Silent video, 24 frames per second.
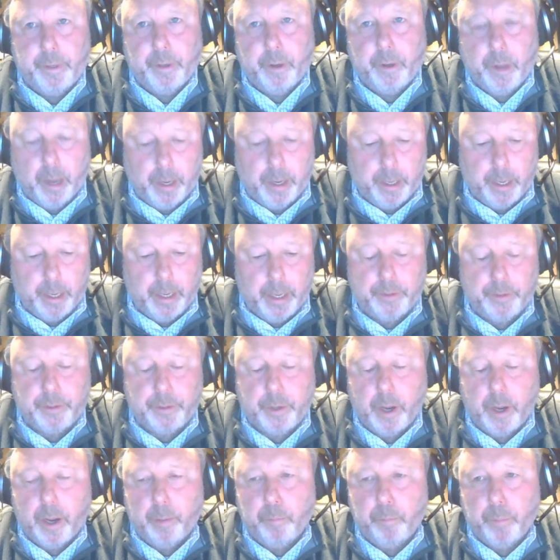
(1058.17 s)
each
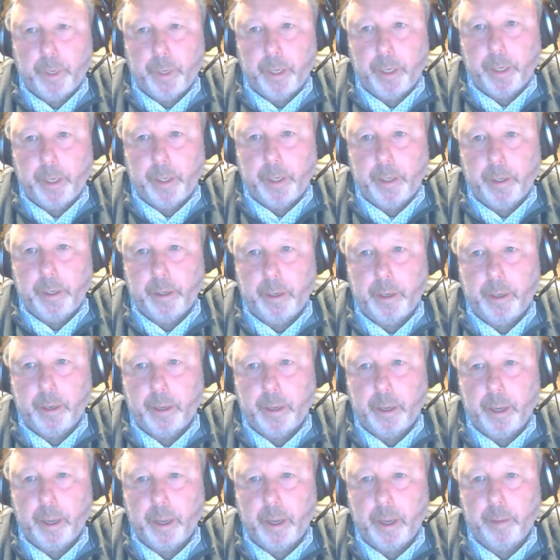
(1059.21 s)
time we
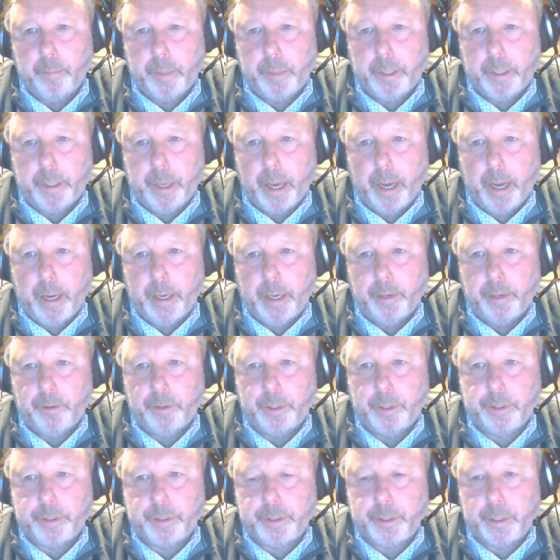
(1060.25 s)
engage,
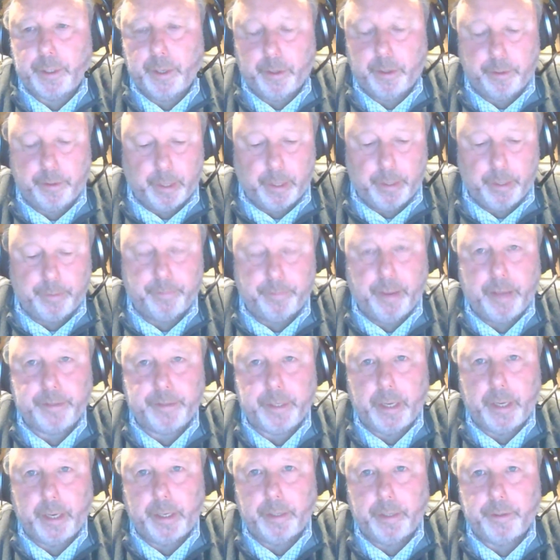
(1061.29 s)
it's
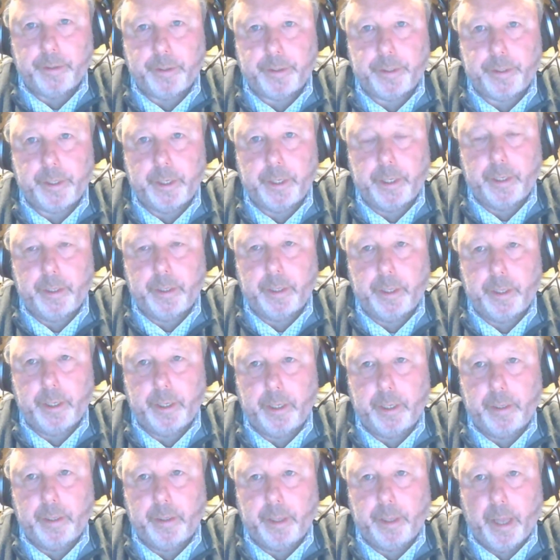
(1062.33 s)
fascinating to see
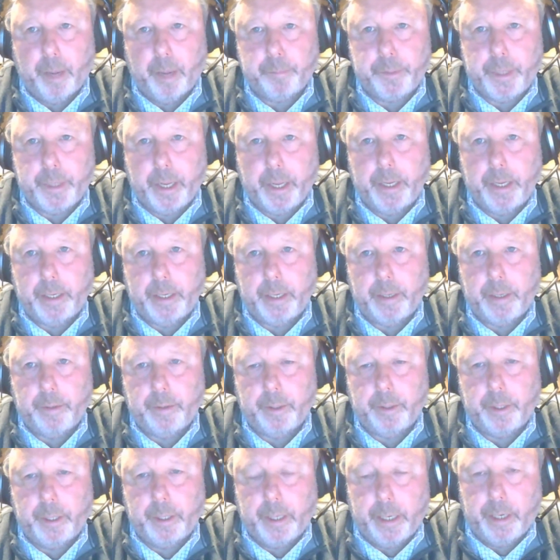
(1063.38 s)
the uptake
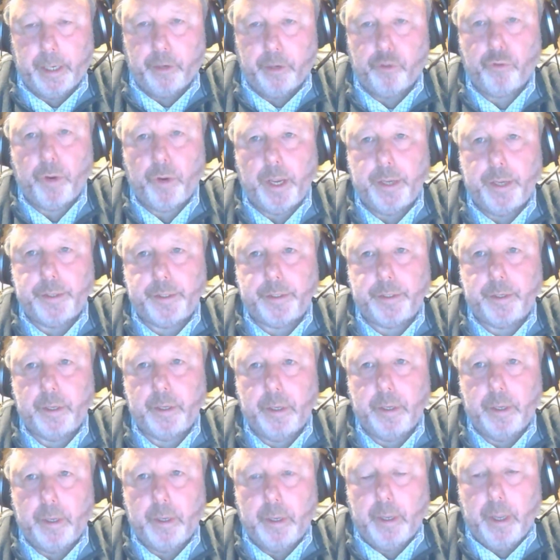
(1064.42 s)
and the interest,
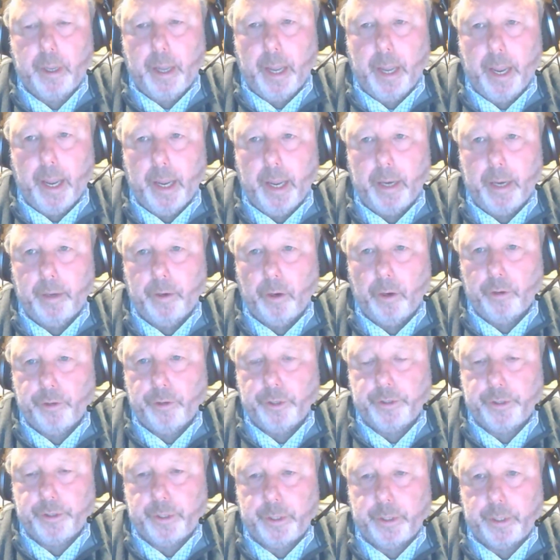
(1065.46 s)
and not
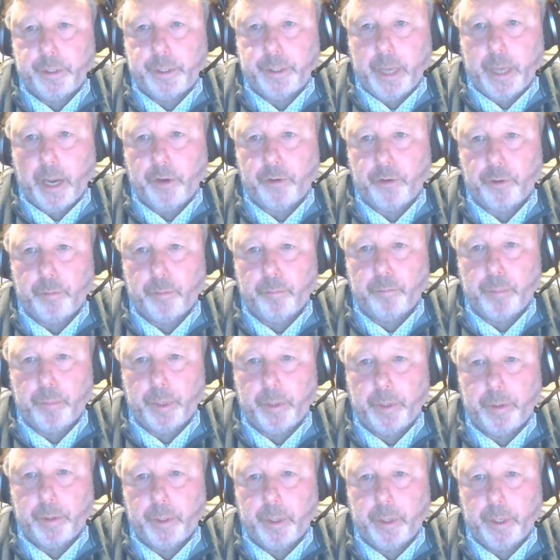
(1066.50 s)
just the discussion,
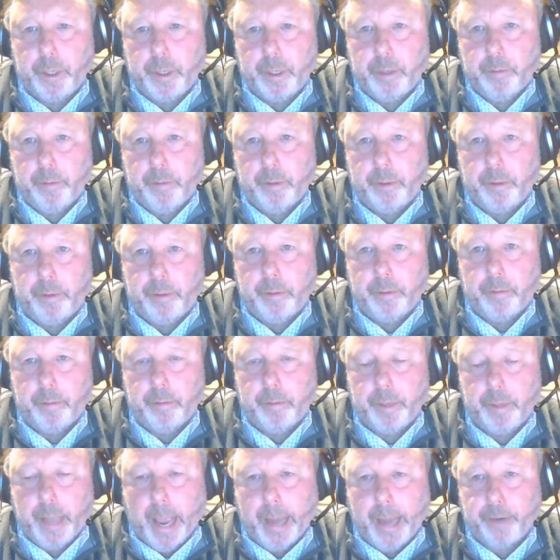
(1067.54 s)
but the
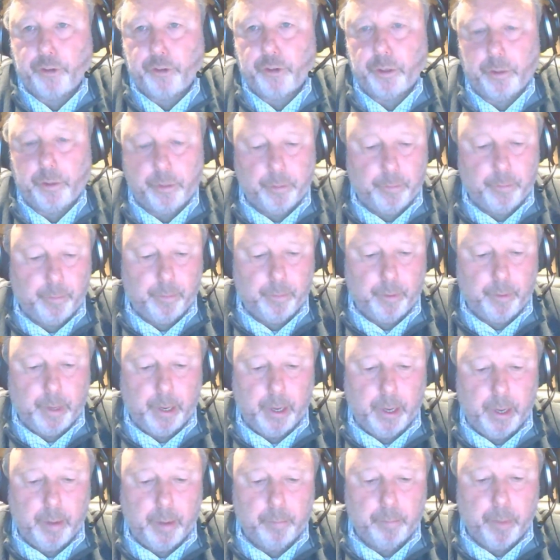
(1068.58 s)
action
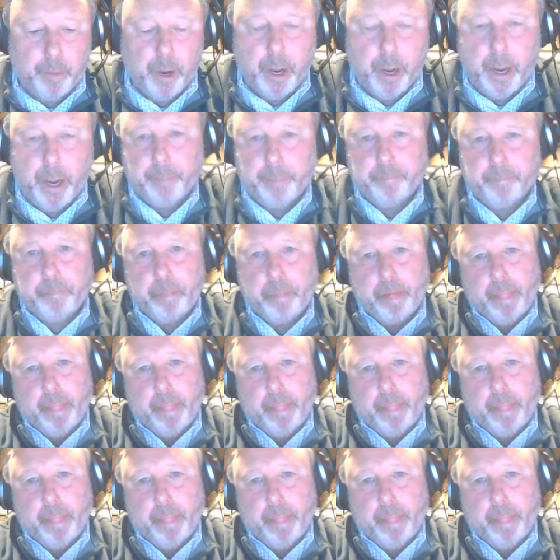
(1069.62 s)
by